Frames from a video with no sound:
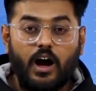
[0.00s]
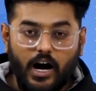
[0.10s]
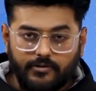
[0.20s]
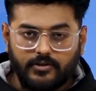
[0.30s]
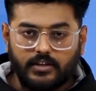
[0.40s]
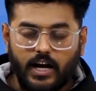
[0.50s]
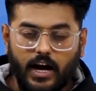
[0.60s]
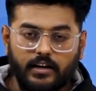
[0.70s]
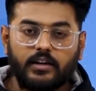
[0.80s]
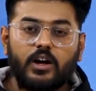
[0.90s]
After
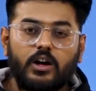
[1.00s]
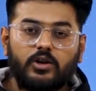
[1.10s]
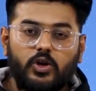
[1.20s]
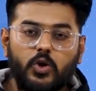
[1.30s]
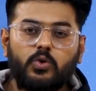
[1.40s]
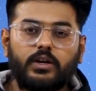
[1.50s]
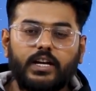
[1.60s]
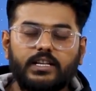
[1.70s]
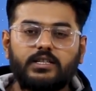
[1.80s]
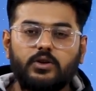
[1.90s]
that, do
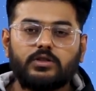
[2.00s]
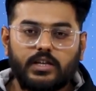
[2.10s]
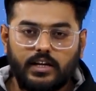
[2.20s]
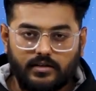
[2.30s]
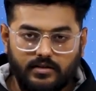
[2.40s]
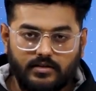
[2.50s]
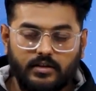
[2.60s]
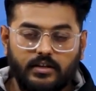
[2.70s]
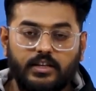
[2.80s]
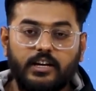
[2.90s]
test your skills.
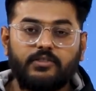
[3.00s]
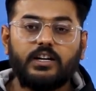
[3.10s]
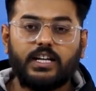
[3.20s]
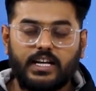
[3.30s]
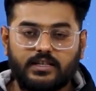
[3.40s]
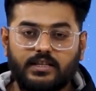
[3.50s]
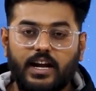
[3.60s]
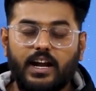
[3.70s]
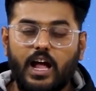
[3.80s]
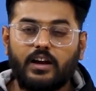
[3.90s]
Give a test
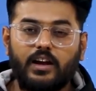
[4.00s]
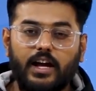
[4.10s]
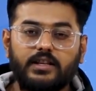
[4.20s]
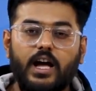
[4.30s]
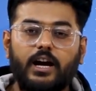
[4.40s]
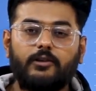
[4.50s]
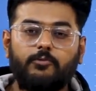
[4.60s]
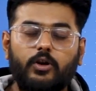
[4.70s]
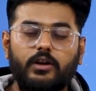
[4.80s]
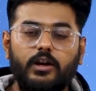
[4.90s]
and analyze at
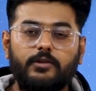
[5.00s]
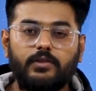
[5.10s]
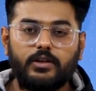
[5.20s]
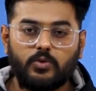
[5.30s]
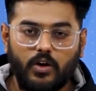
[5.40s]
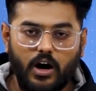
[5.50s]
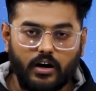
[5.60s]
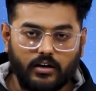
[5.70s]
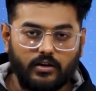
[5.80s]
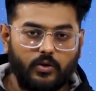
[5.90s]
what level you are.